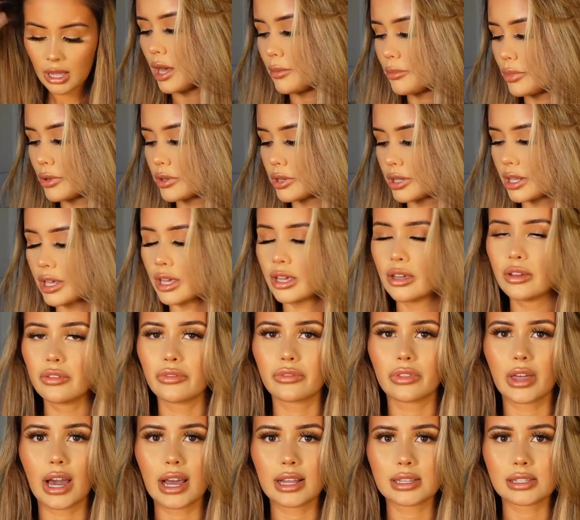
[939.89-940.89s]
I
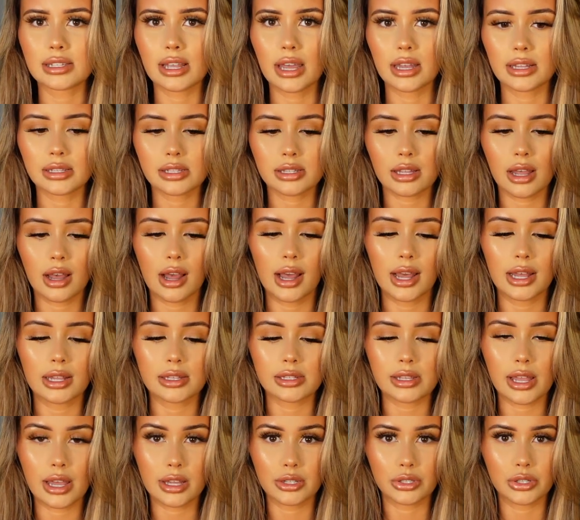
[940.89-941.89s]
believe that's a
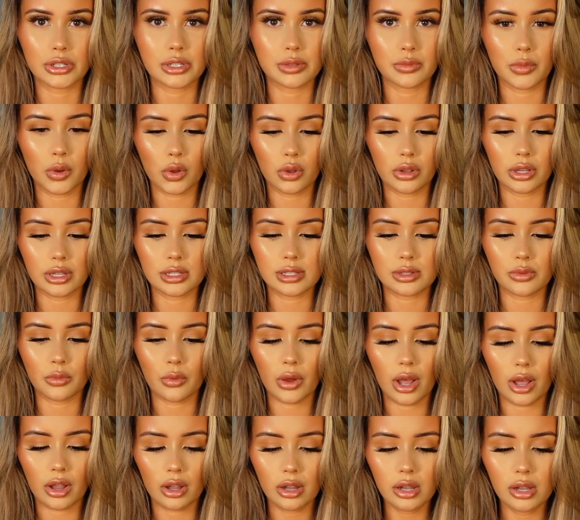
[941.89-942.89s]
size extra small as
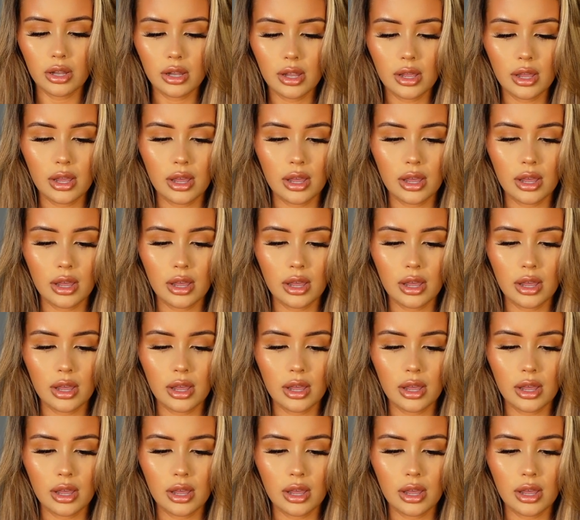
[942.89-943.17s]
well.